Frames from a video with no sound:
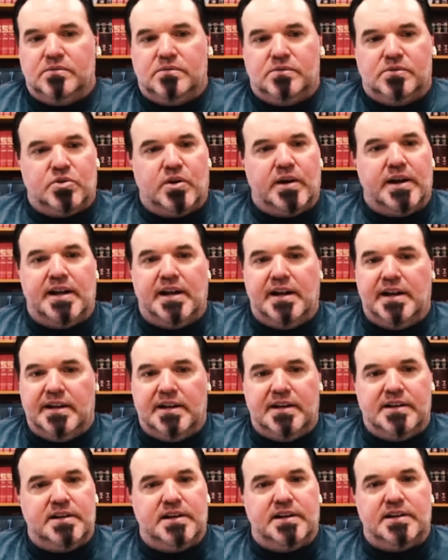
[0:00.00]

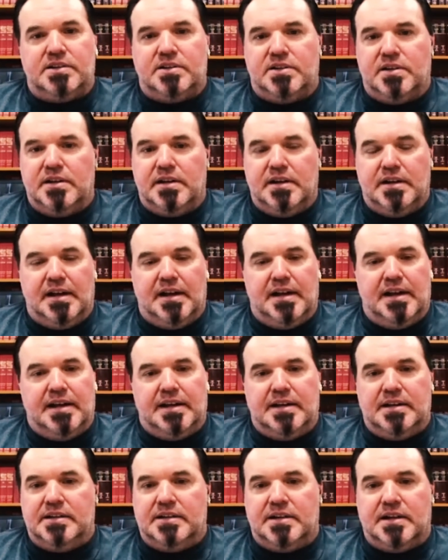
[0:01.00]
drinking and addiction,
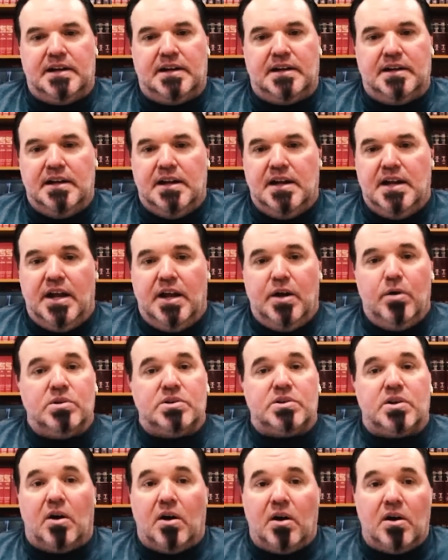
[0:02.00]
and it
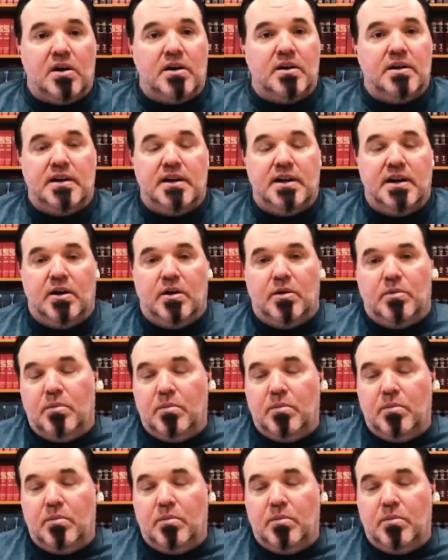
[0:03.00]
was hard, yeah.